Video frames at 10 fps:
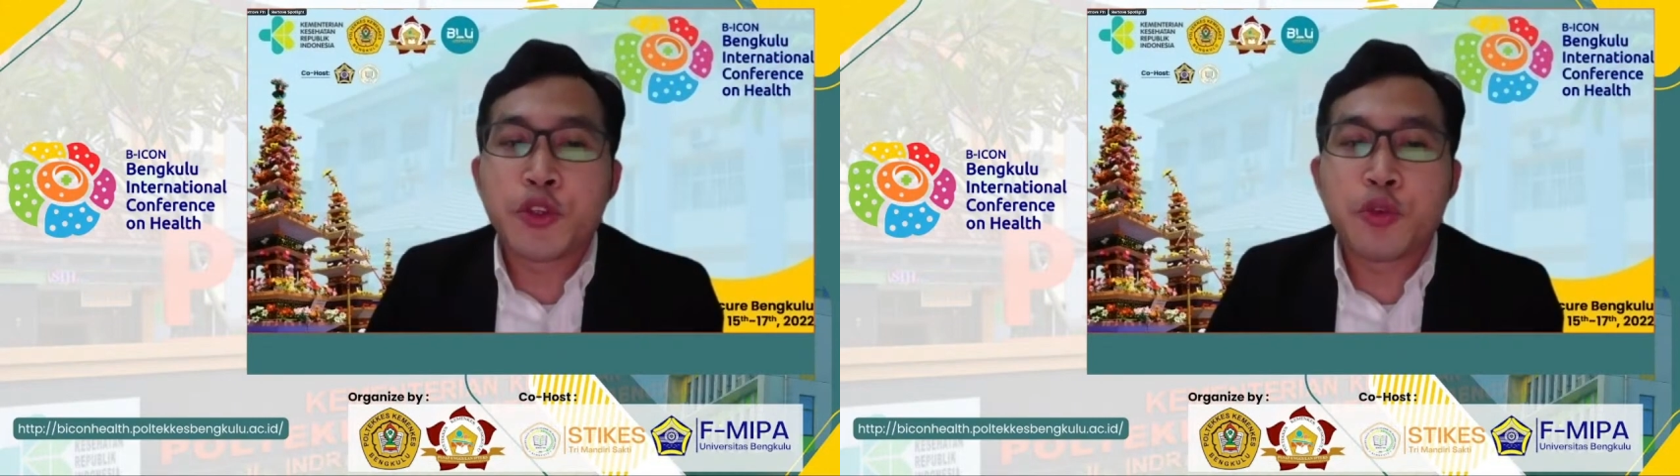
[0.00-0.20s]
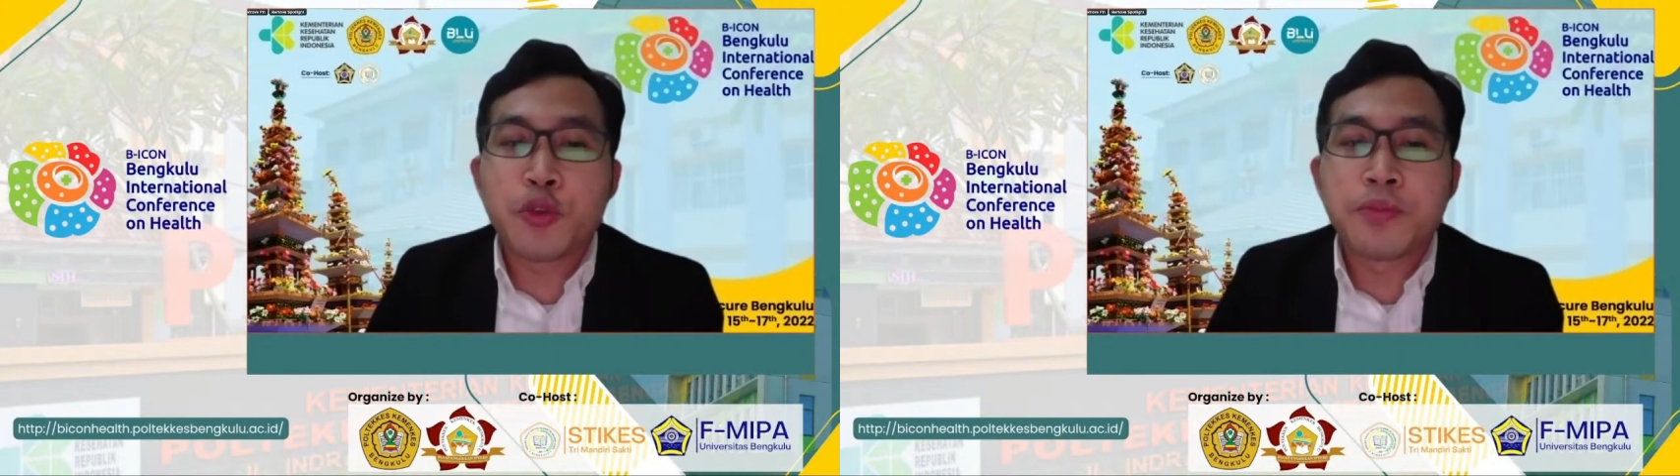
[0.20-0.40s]

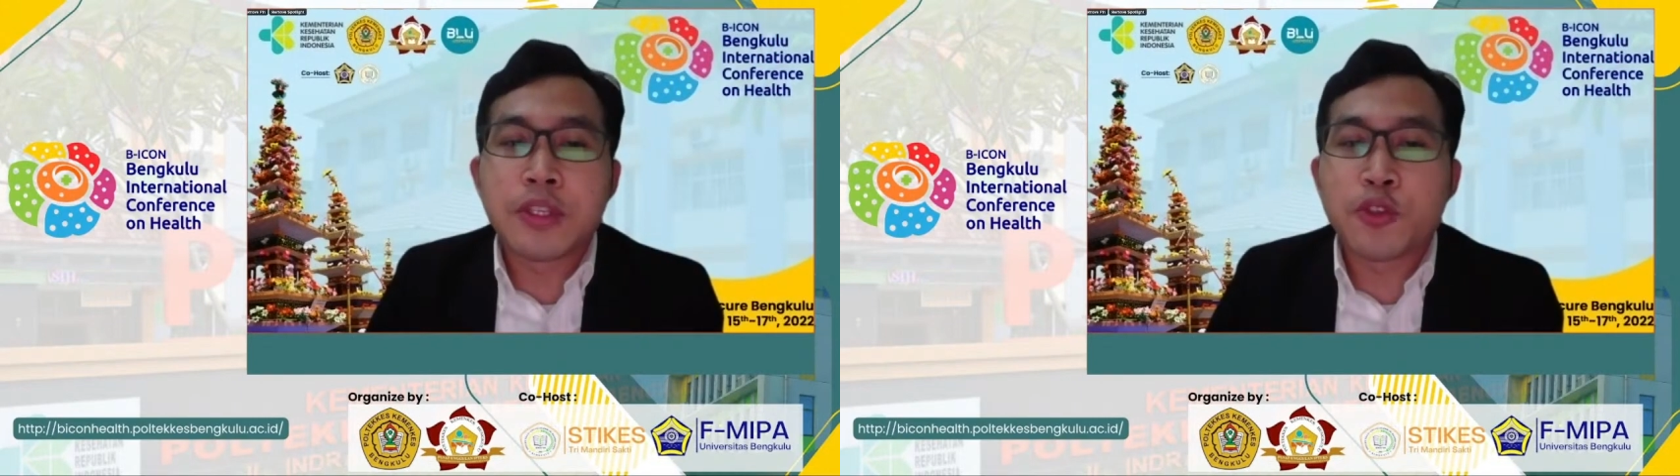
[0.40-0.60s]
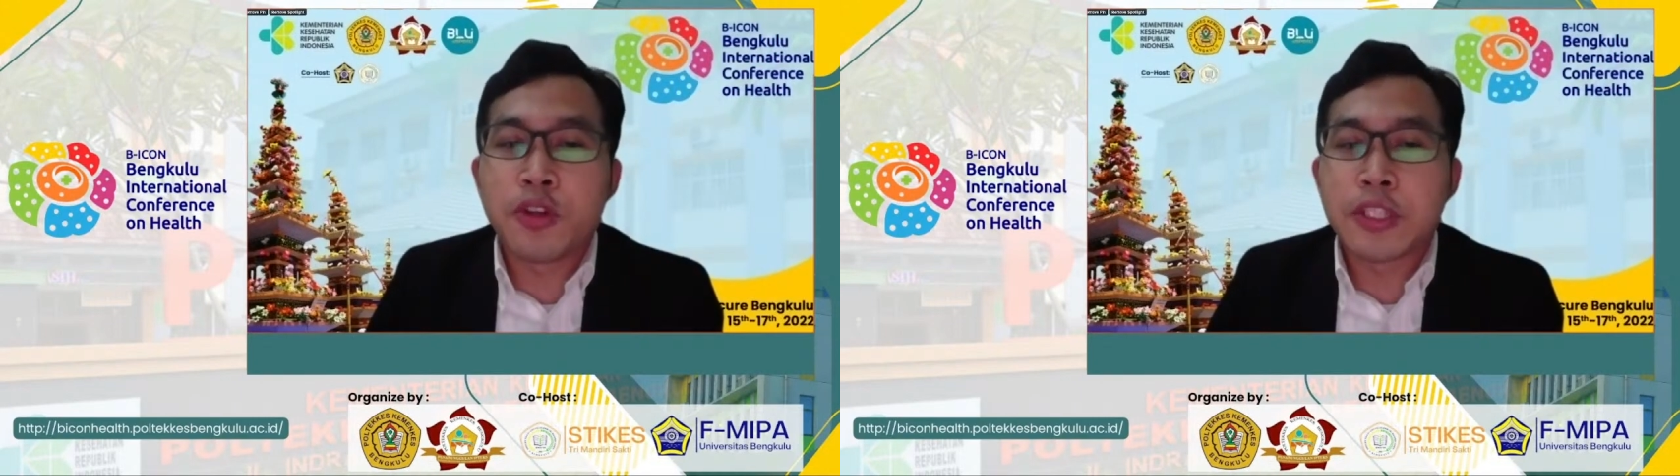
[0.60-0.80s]

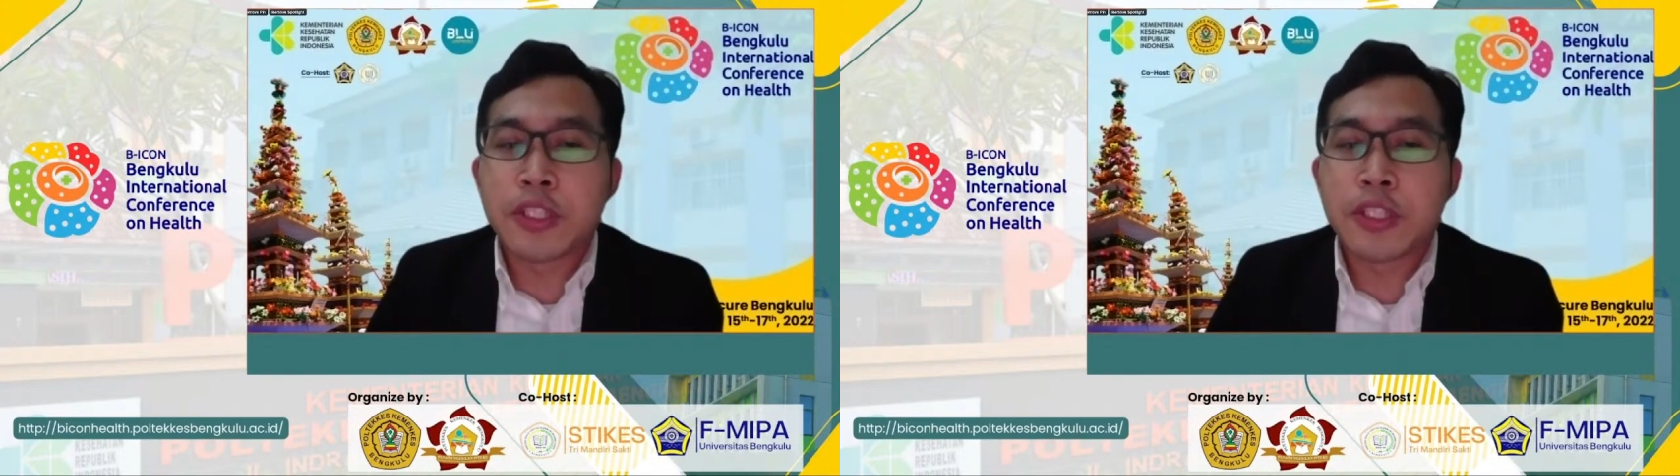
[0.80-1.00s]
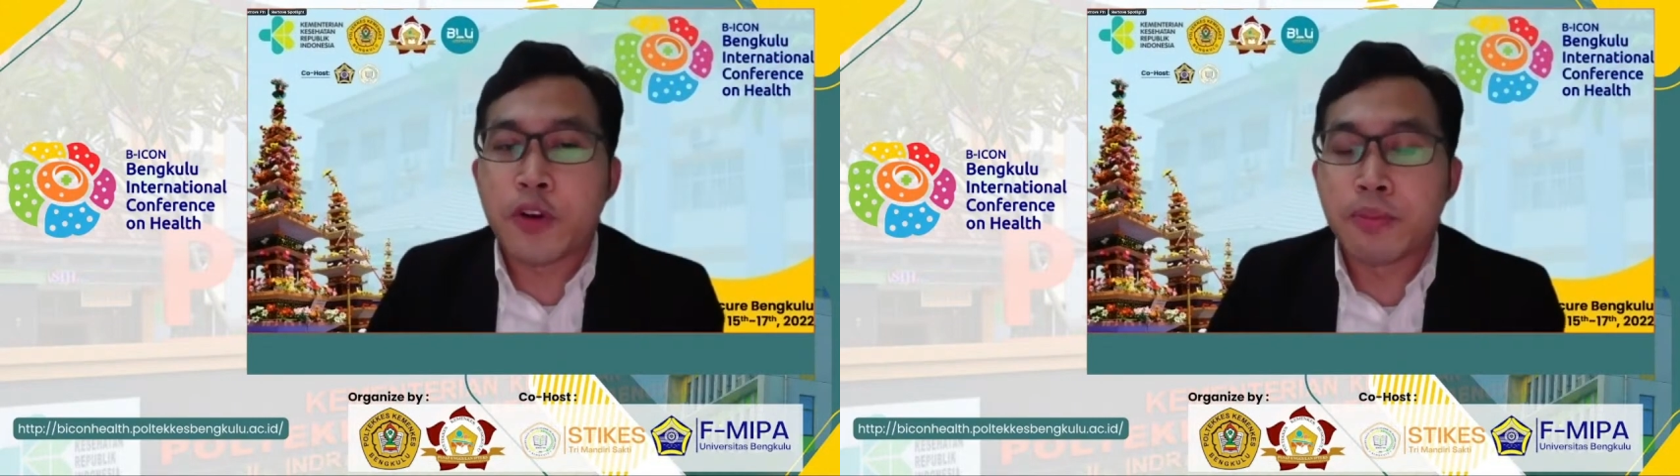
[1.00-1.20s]
isolated from
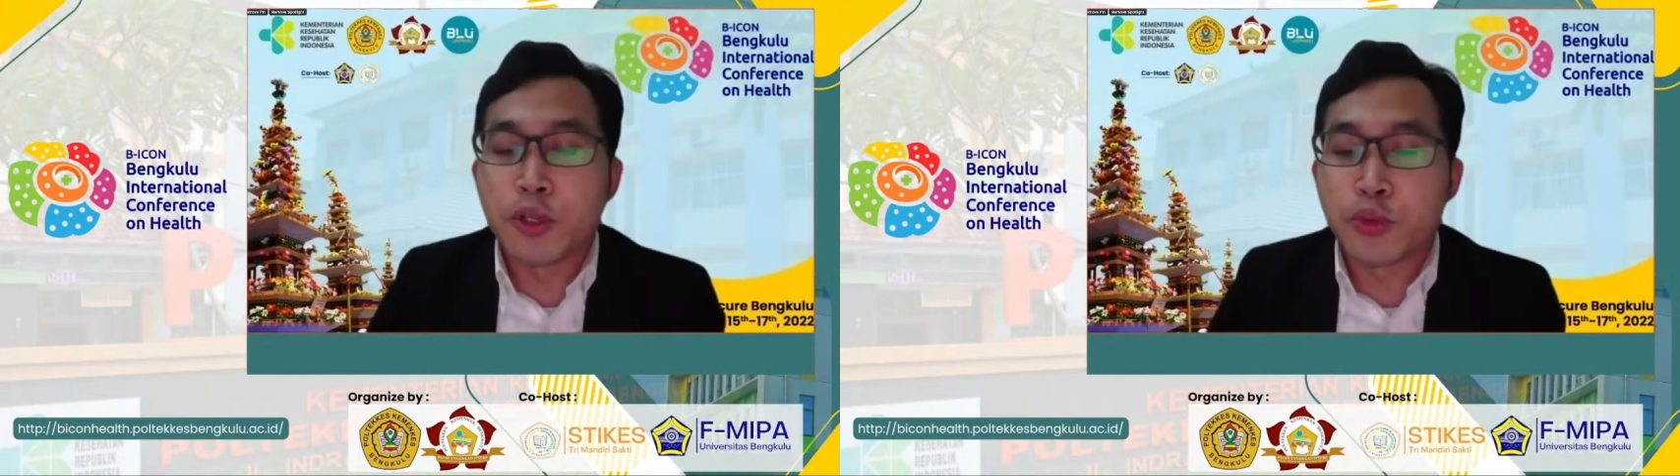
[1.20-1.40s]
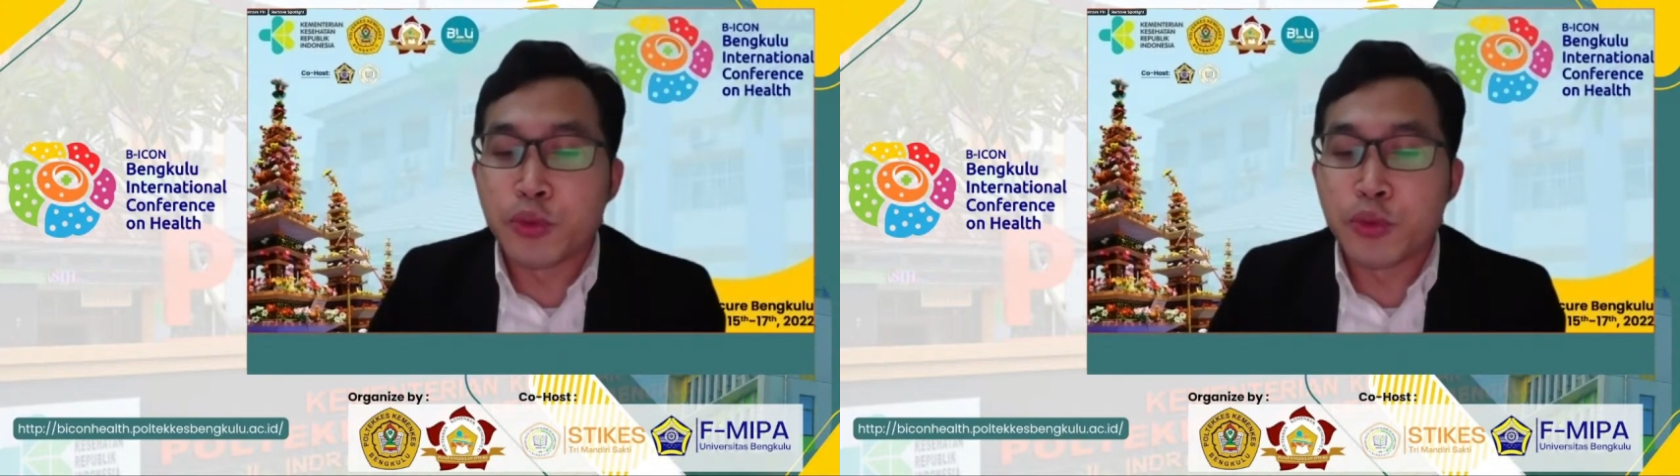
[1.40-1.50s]
Bengkulu,